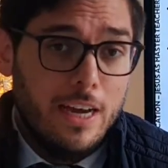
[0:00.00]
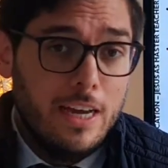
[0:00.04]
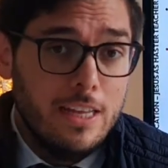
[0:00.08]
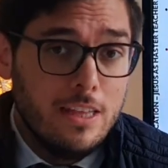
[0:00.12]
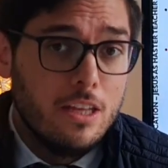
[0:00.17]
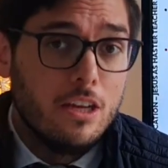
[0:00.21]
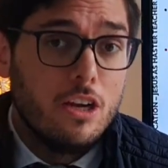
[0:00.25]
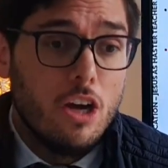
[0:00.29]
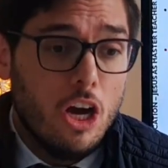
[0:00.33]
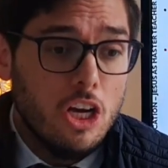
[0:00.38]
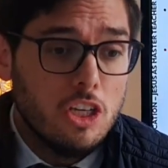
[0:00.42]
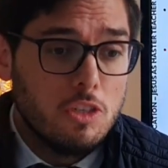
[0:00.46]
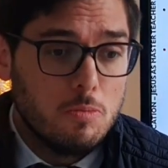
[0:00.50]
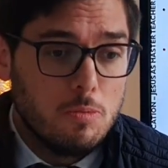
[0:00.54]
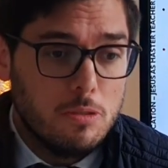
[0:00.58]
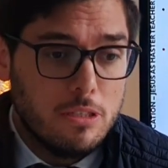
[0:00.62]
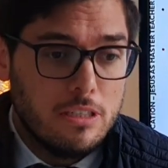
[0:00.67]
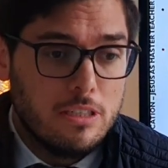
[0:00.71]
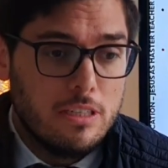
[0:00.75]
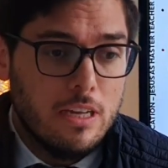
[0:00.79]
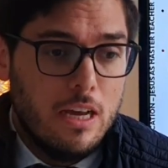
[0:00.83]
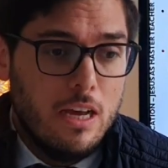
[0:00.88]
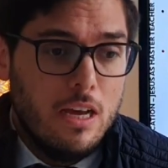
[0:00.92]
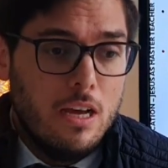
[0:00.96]
in the
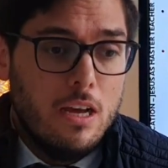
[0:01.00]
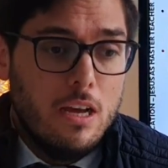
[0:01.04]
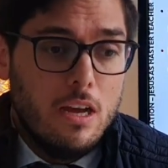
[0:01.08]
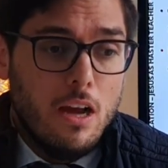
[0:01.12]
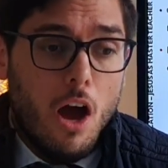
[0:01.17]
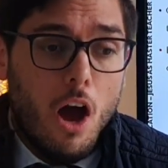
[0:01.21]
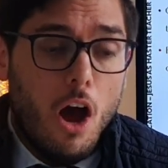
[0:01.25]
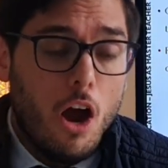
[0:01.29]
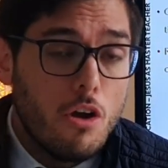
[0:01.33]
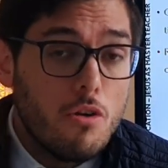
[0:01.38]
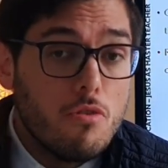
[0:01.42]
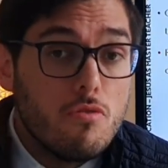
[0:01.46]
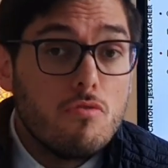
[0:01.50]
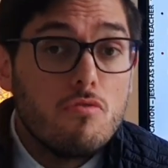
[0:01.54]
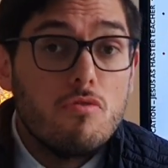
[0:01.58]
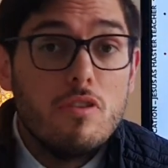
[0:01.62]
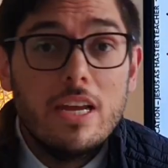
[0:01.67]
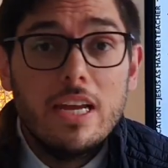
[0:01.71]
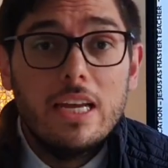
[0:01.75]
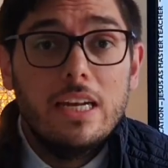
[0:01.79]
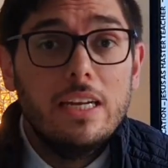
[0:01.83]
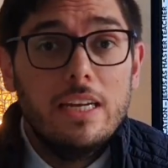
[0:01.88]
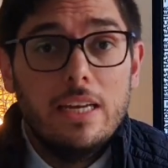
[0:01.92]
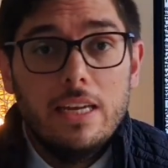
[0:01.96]
gospels are
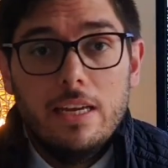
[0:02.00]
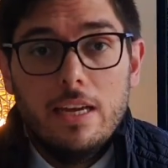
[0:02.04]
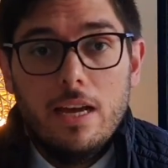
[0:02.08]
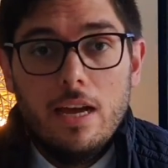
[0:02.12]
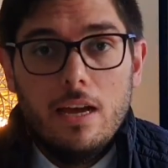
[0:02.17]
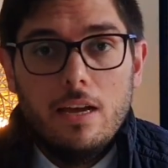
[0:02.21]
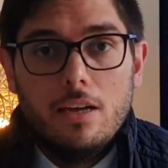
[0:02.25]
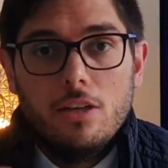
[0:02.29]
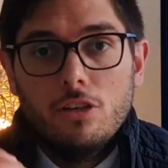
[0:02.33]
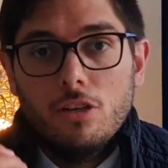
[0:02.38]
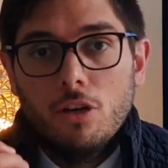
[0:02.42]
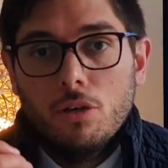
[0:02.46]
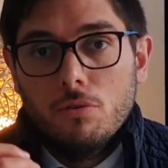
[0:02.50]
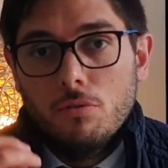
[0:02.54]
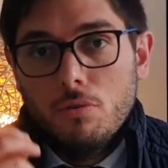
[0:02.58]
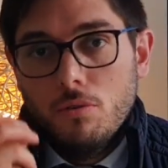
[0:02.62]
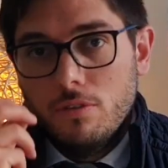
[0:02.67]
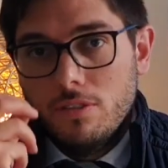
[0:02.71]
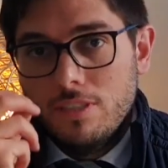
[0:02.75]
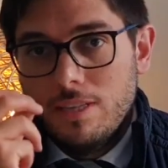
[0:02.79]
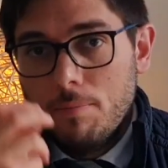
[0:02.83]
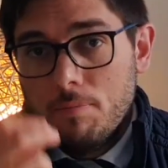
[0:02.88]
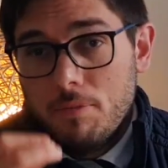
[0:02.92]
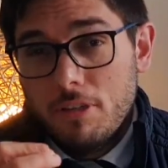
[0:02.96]
really, you know,
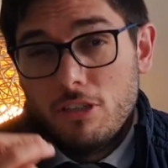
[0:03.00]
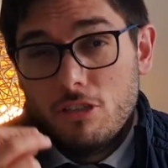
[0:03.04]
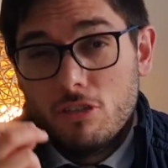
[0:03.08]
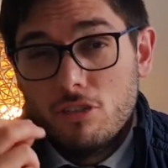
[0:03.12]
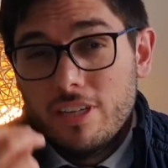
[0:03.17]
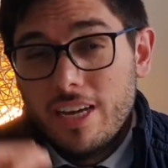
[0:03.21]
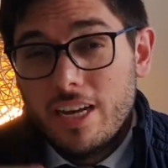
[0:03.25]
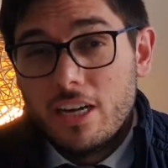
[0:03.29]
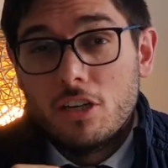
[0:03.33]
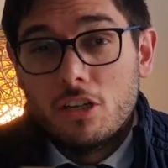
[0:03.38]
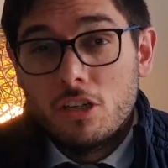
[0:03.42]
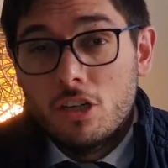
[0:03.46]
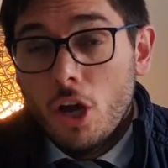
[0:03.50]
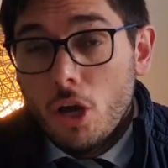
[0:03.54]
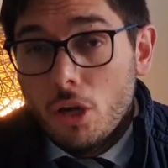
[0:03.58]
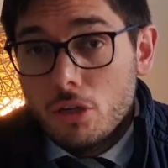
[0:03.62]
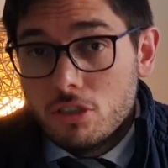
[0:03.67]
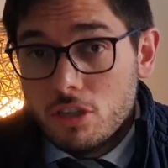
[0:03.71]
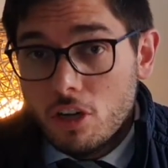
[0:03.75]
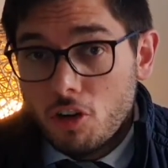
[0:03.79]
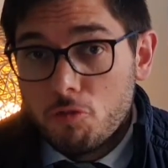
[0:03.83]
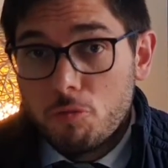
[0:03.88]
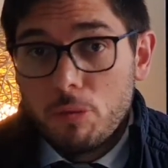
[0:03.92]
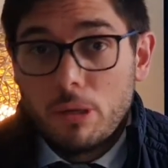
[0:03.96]
something to take
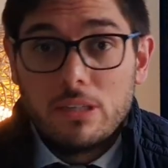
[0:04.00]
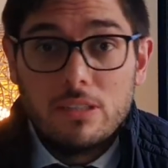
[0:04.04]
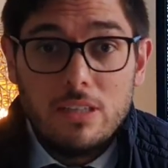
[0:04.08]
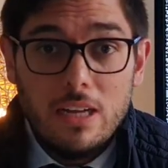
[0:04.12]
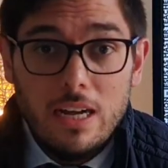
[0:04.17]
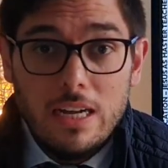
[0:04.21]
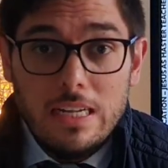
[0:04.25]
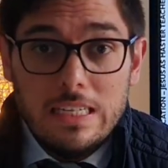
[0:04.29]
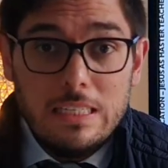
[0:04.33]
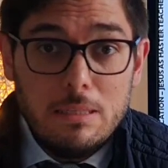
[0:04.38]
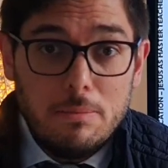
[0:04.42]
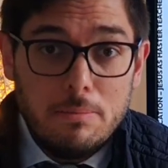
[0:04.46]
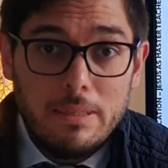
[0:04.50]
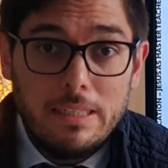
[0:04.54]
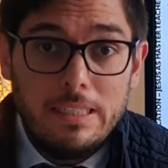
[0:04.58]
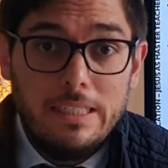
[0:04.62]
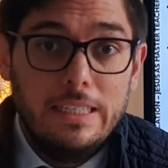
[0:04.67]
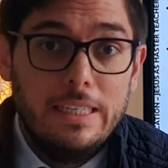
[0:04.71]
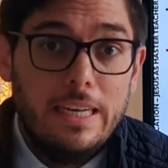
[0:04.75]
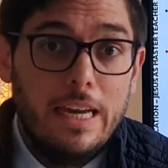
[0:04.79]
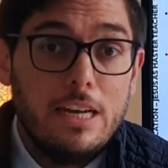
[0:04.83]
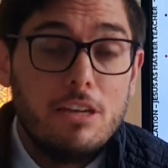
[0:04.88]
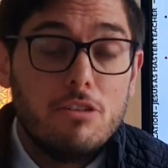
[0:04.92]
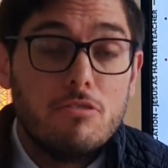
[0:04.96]
note of, because
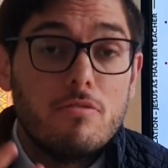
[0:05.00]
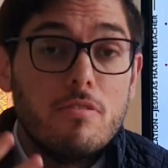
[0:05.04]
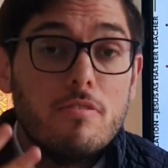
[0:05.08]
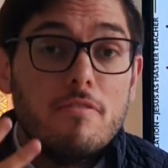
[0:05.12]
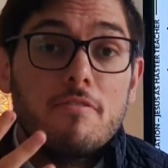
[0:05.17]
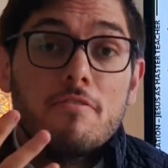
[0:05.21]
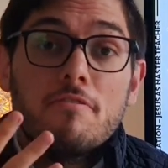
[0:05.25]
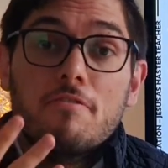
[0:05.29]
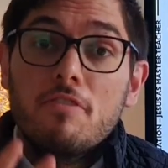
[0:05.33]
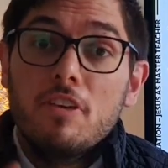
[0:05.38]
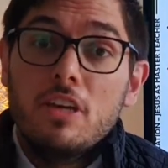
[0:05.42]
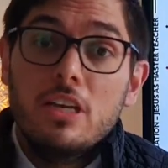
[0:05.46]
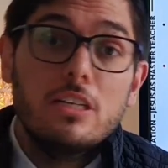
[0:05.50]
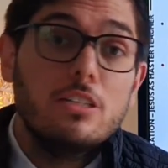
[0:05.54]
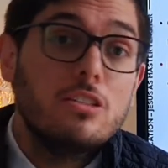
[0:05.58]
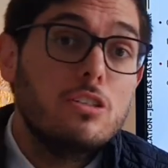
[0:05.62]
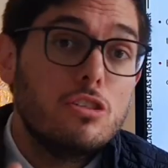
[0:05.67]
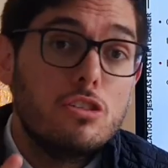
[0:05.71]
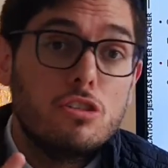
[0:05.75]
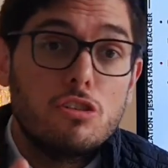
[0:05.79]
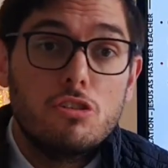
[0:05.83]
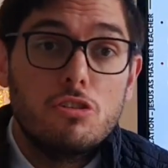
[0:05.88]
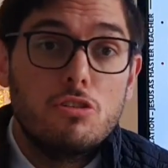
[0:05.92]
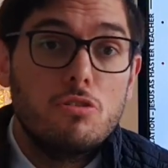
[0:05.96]
ultimately it
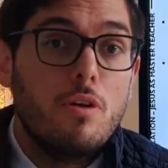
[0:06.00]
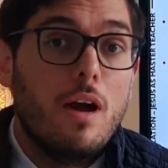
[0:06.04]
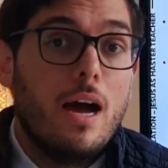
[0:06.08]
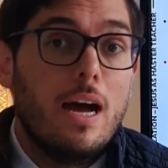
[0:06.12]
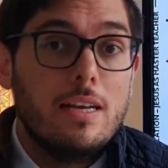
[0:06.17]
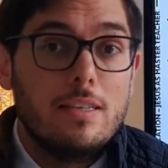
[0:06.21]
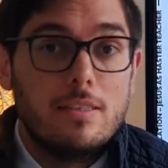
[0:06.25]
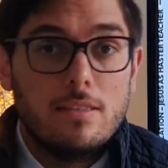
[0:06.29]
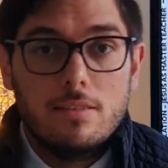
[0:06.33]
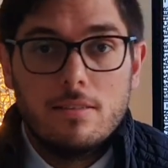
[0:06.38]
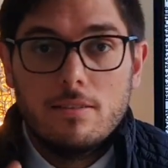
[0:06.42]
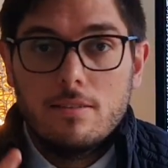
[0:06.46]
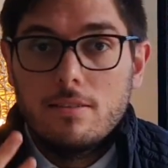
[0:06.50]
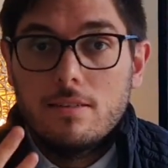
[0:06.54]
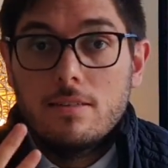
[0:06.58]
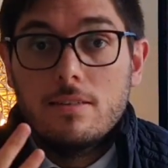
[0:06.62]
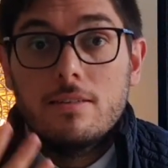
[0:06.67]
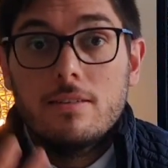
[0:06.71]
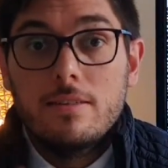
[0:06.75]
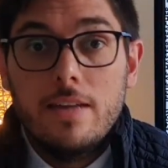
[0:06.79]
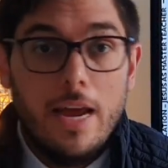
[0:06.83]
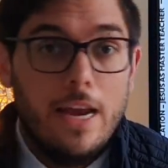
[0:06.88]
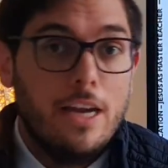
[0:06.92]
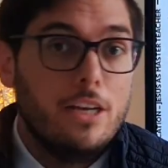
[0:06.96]
reveals to us the
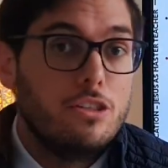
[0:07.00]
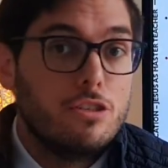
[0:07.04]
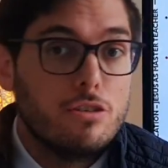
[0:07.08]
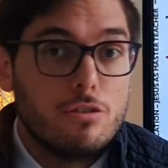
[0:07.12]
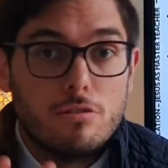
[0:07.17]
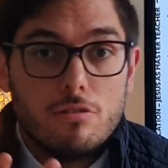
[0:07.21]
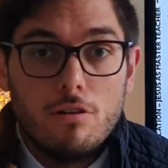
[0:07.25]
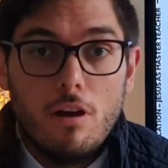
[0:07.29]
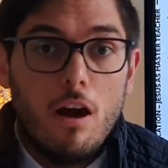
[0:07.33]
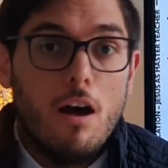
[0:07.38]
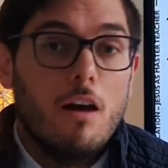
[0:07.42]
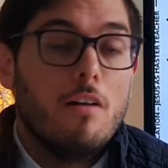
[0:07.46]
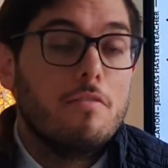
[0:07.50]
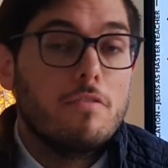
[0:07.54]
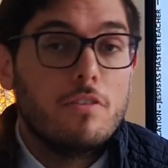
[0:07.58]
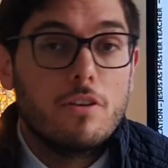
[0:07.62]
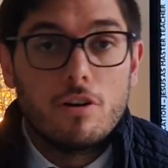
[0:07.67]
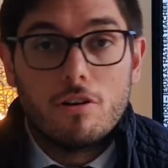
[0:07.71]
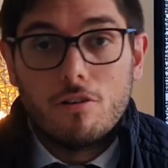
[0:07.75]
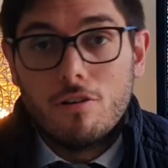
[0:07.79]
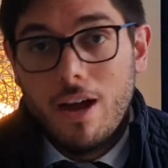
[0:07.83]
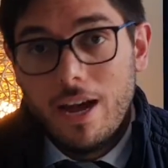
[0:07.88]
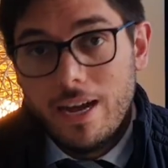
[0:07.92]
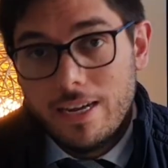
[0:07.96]
nature of
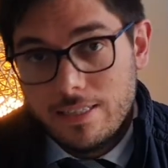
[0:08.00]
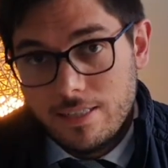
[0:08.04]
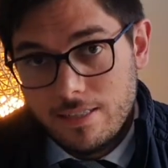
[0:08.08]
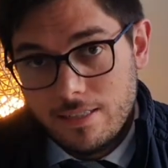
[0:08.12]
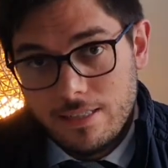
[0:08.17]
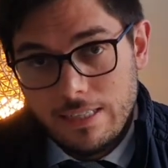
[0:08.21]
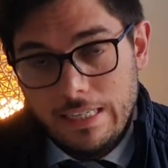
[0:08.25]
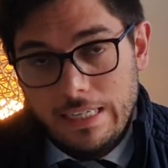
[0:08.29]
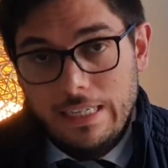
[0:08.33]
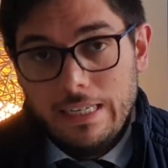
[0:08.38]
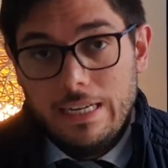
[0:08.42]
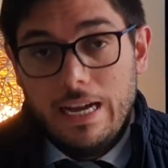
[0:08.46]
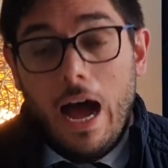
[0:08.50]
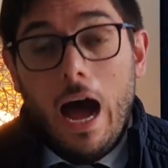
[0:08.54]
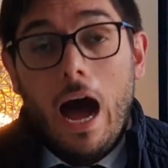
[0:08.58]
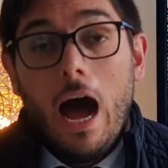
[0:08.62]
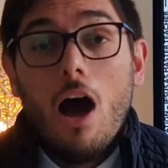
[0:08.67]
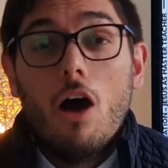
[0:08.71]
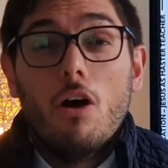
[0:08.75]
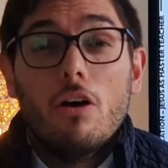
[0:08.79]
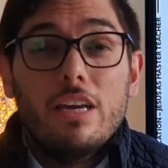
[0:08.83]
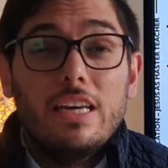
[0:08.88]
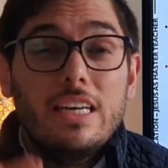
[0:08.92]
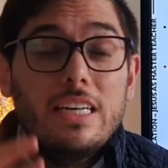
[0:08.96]
Christ,
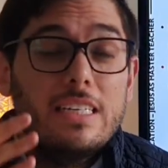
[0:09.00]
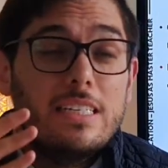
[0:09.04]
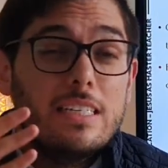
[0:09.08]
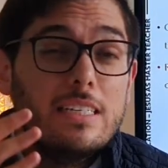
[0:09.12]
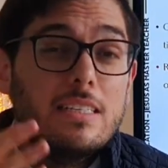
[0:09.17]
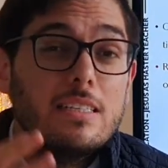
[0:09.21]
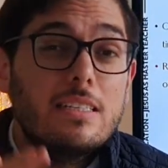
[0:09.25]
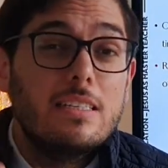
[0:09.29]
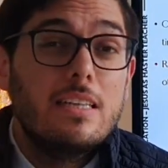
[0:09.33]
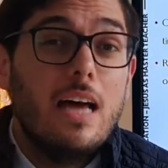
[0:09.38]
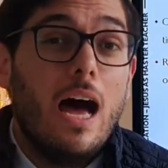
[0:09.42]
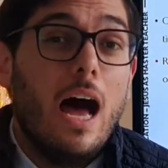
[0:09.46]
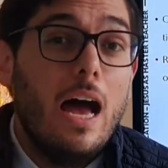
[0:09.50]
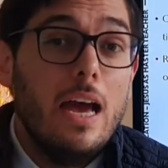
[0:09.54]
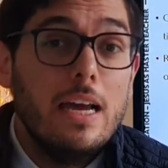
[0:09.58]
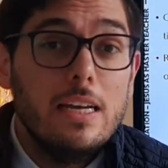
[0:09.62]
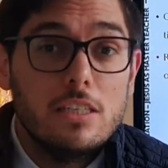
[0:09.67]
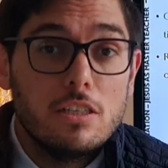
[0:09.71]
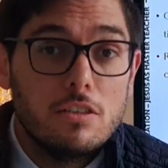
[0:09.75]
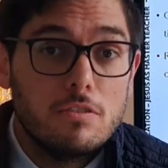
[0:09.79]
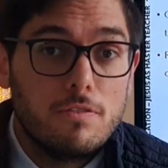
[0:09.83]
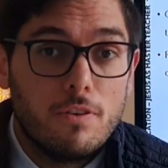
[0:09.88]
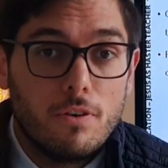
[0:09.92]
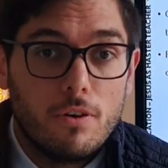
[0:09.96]
how he
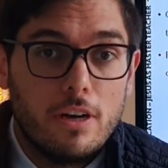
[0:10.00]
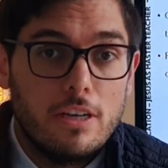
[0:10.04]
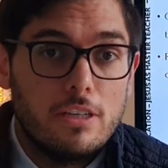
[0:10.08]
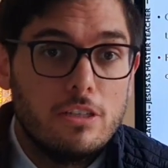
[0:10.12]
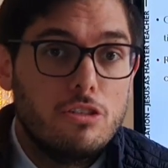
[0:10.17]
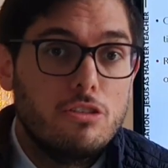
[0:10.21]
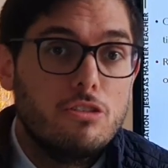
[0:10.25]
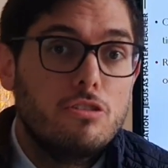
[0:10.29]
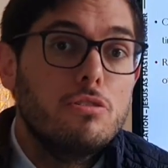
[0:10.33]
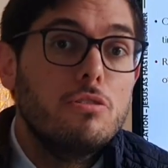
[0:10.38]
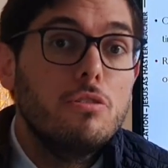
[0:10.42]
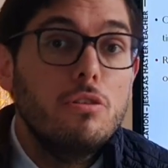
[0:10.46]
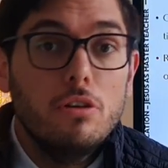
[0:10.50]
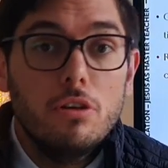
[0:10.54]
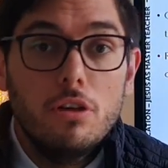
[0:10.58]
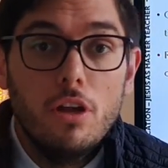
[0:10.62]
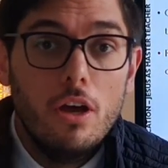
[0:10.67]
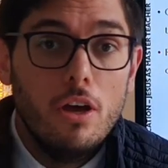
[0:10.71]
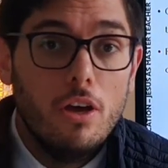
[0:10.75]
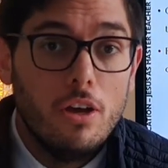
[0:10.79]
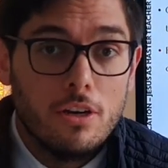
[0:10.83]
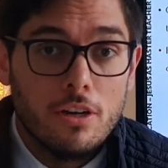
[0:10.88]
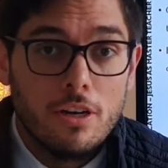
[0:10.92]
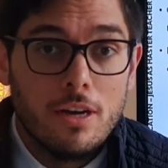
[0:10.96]
desires for us to
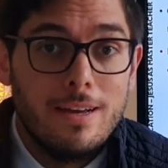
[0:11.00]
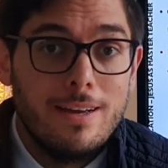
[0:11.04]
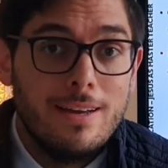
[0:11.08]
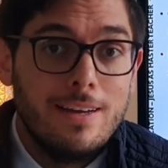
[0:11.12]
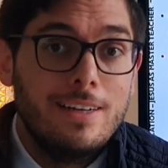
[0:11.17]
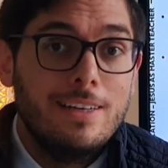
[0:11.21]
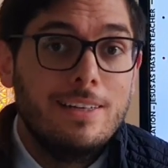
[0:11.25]
learn.